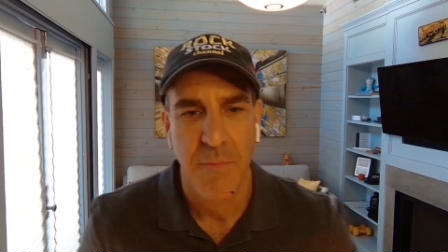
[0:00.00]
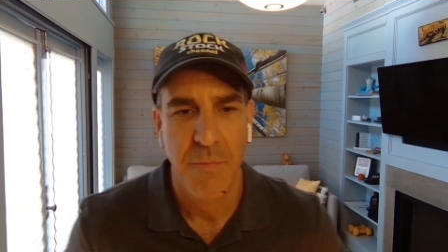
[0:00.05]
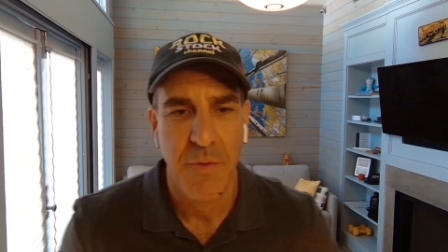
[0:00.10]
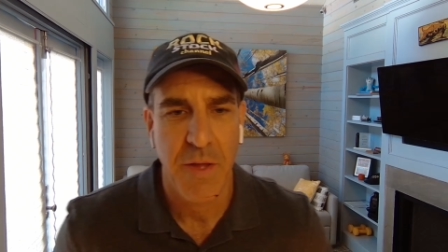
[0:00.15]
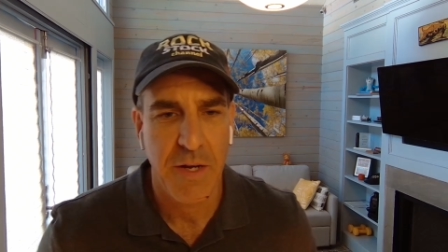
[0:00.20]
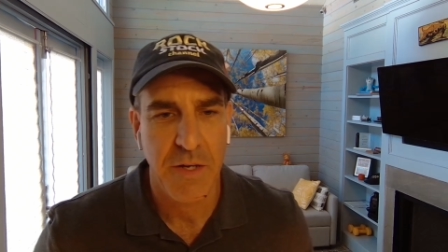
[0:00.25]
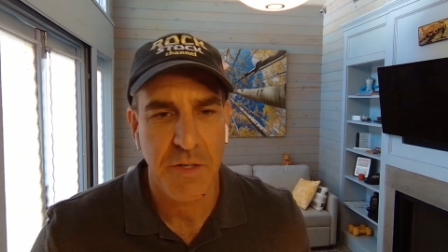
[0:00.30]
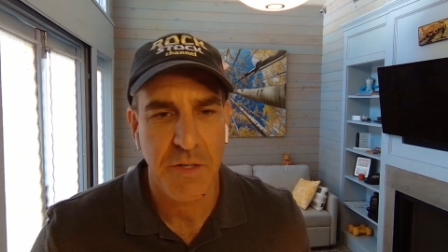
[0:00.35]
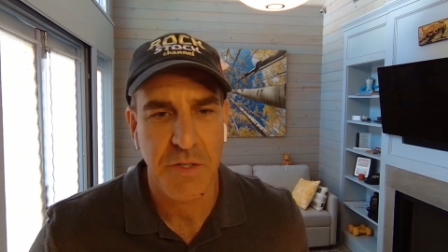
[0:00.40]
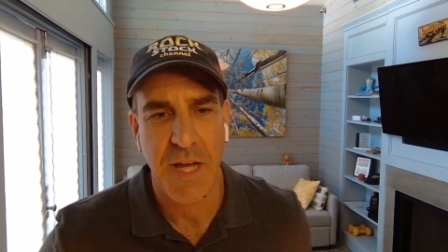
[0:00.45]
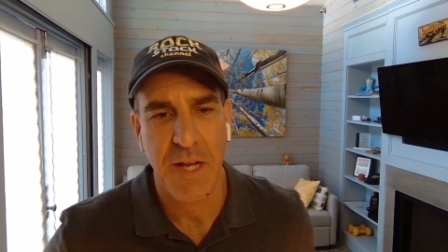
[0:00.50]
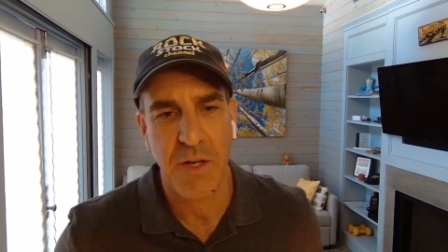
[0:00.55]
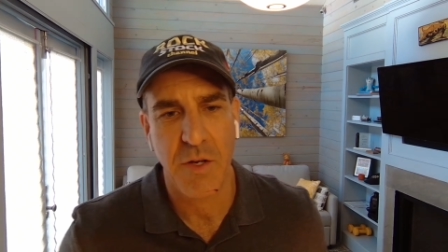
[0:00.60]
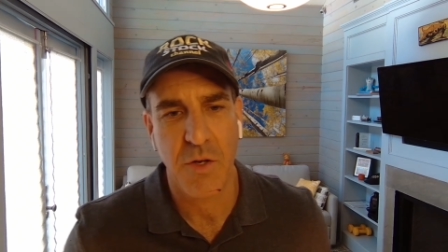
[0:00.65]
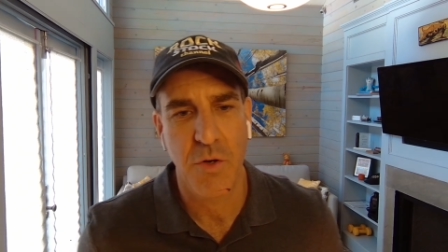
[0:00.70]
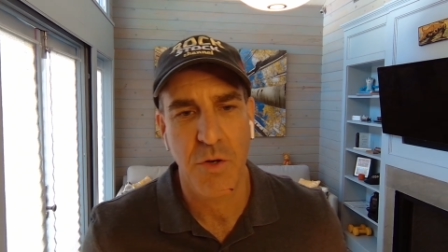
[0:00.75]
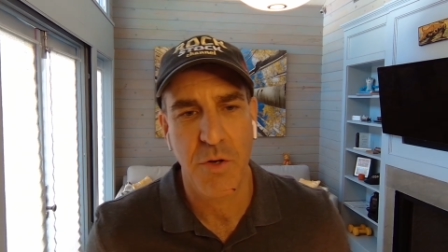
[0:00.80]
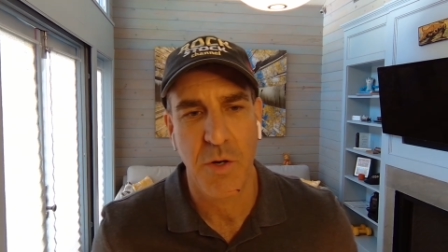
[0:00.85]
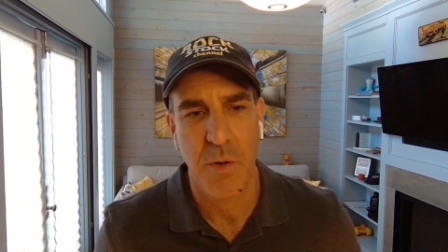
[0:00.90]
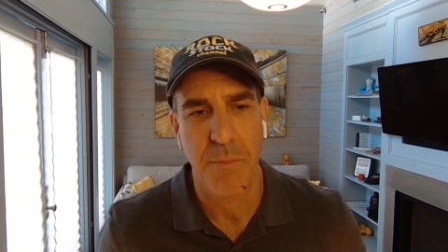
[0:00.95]
And is that
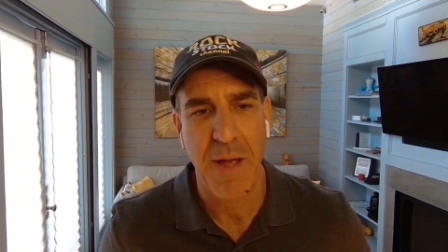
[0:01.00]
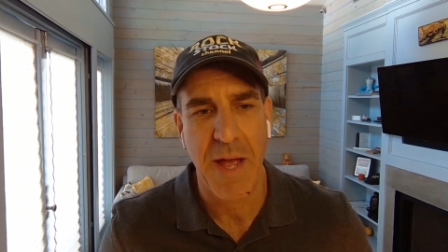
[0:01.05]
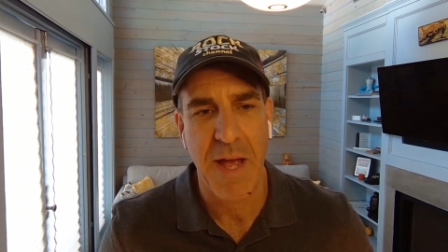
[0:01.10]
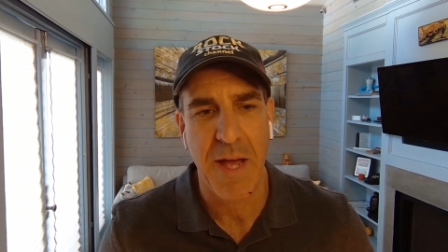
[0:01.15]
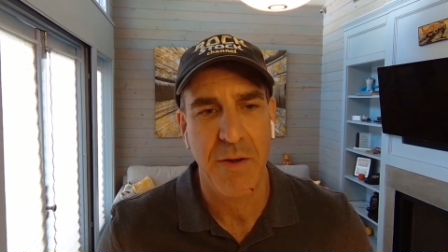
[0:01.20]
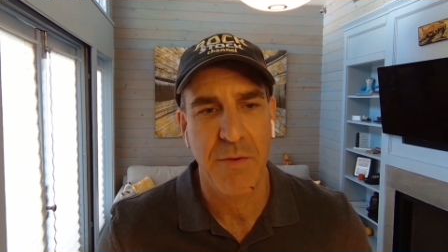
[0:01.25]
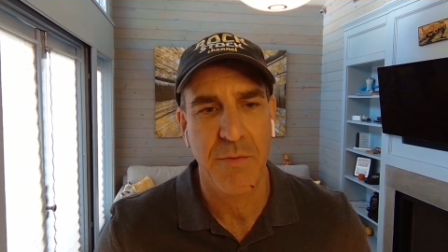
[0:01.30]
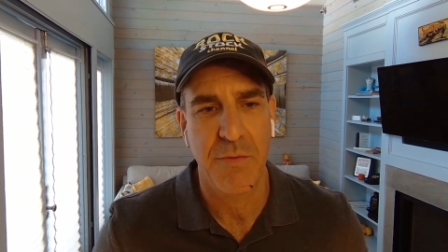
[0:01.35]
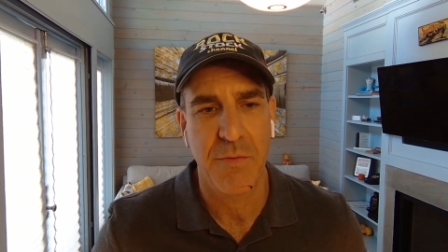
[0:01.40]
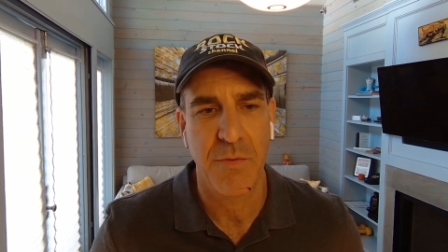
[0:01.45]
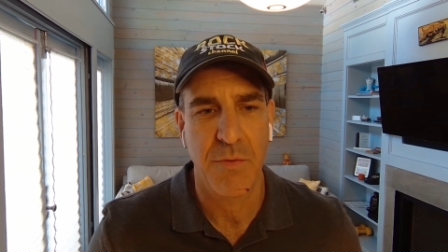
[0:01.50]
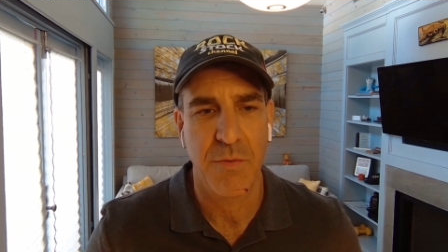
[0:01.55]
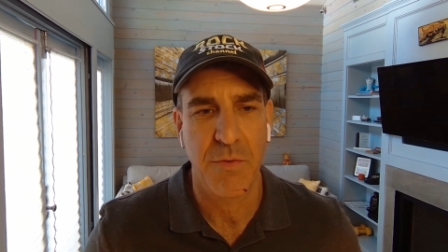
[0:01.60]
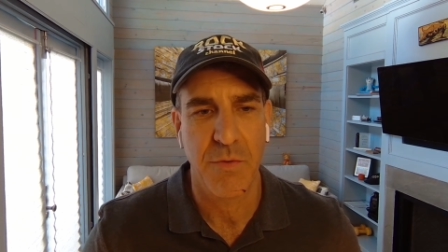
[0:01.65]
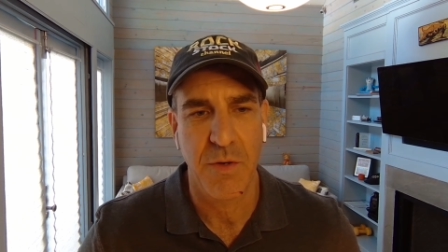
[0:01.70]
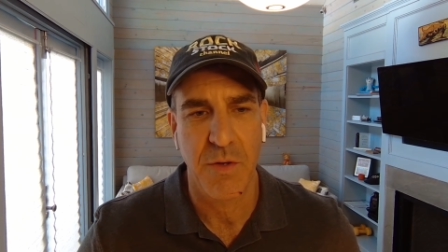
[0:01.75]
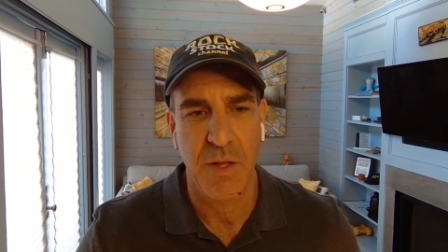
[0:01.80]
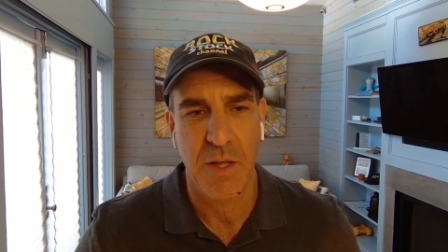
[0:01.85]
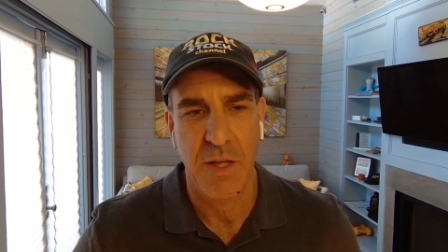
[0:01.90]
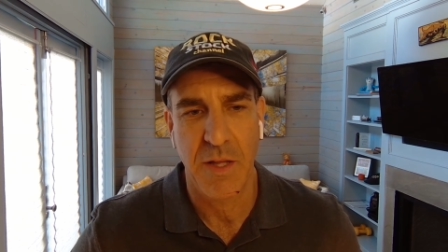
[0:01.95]
good or bad?
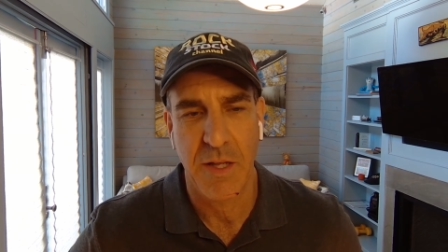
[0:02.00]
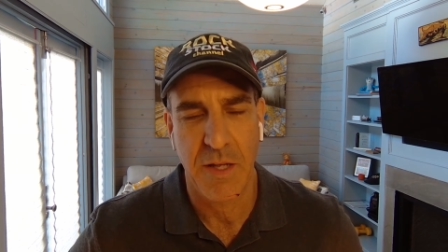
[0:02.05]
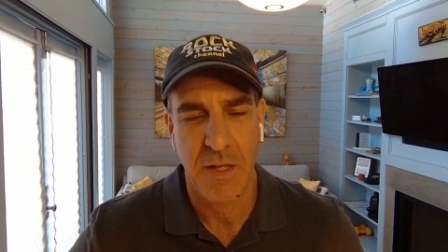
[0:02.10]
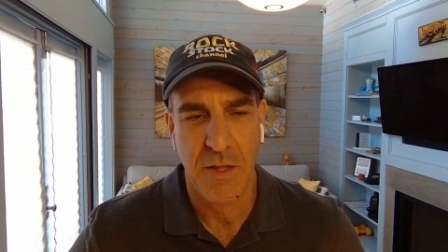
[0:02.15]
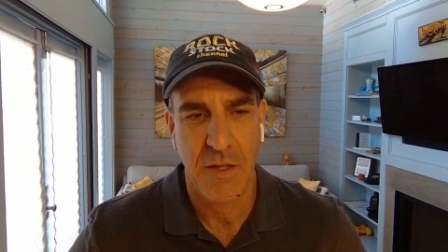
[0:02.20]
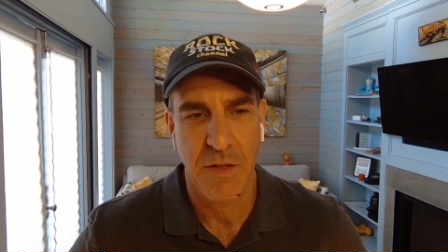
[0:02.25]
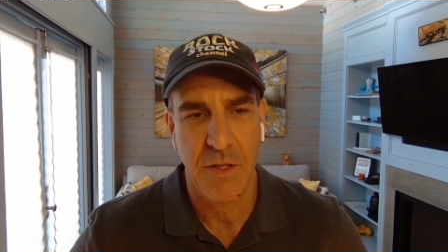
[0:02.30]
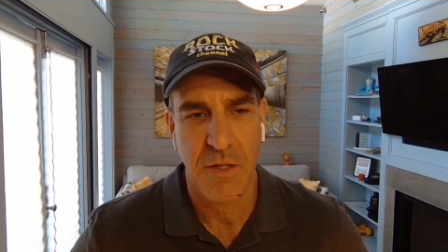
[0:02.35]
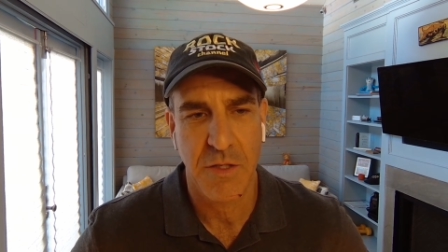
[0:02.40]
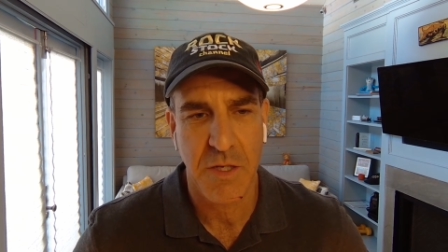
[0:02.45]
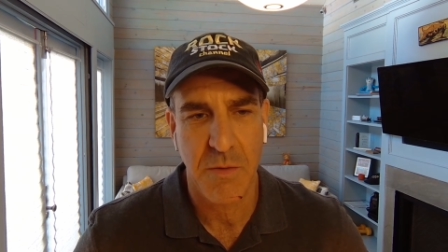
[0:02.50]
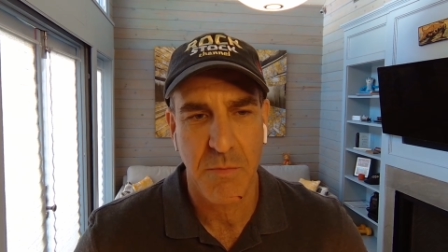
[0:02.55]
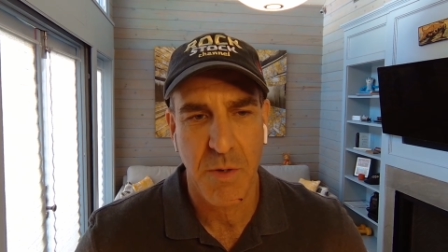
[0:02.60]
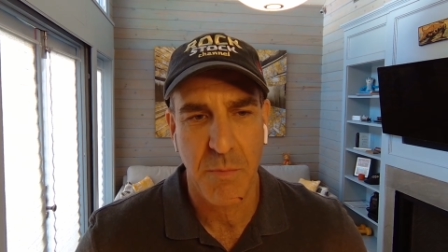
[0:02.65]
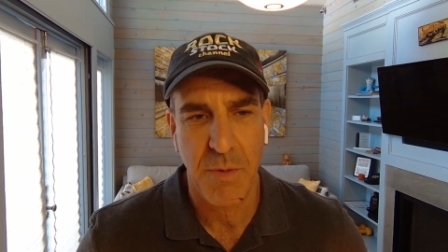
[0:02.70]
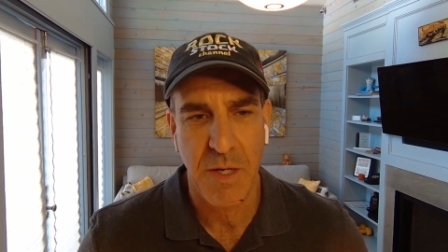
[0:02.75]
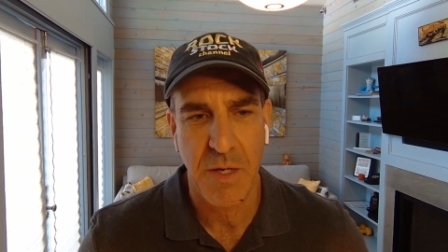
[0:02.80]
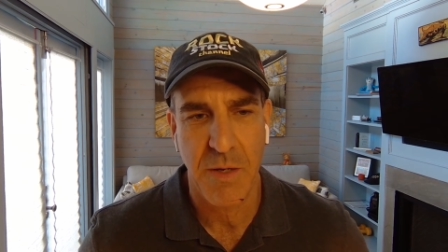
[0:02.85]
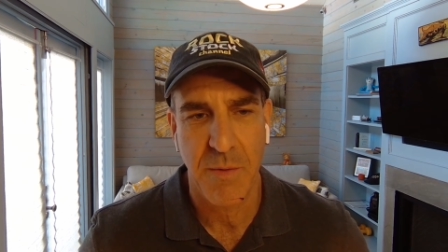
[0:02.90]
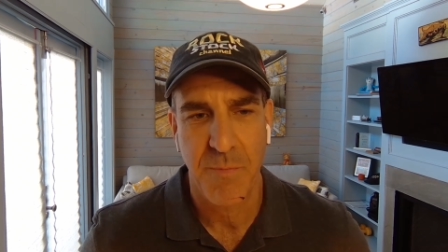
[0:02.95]
Like they seem to
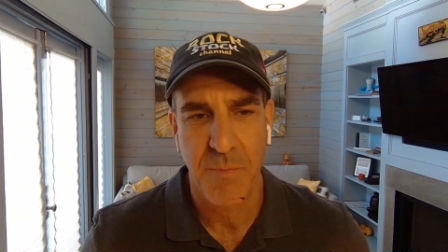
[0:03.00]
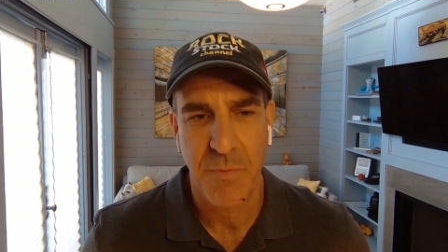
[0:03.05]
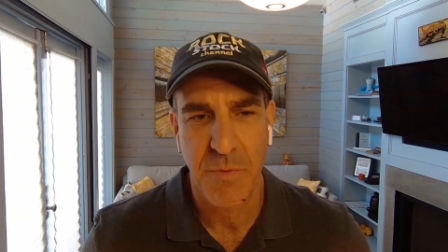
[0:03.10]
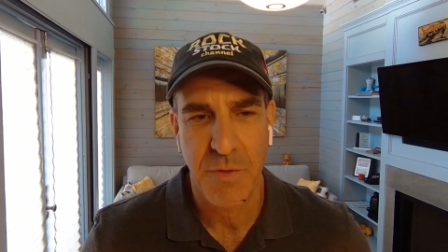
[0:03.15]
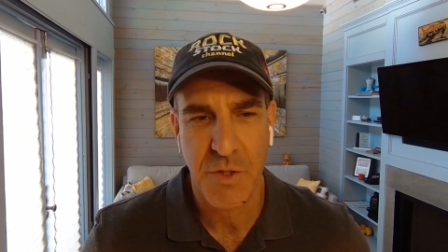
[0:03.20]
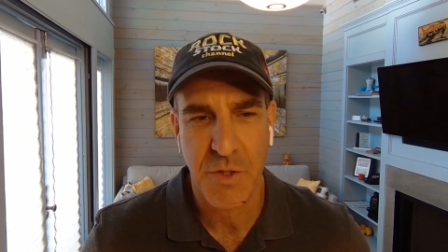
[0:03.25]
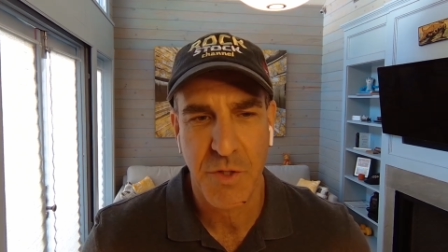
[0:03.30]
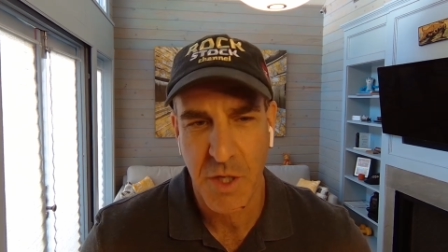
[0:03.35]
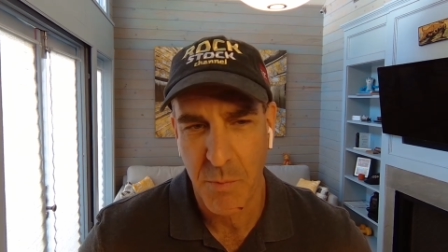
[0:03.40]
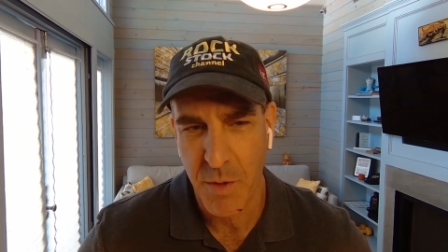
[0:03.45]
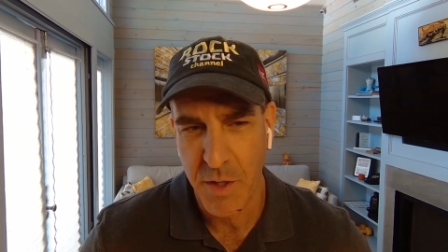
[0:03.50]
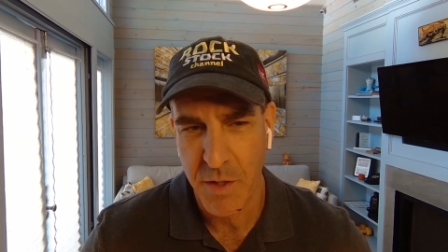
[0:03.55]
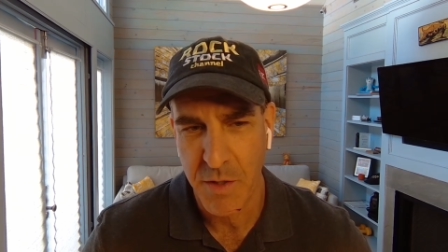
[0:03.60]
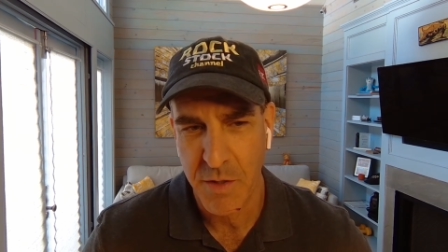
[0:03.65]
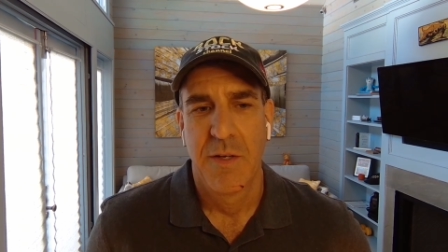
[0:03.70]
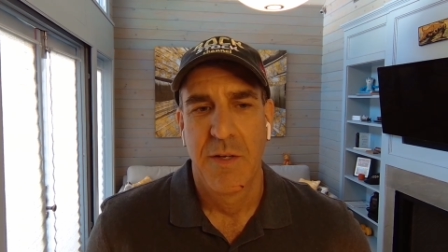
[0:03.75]
be somewhat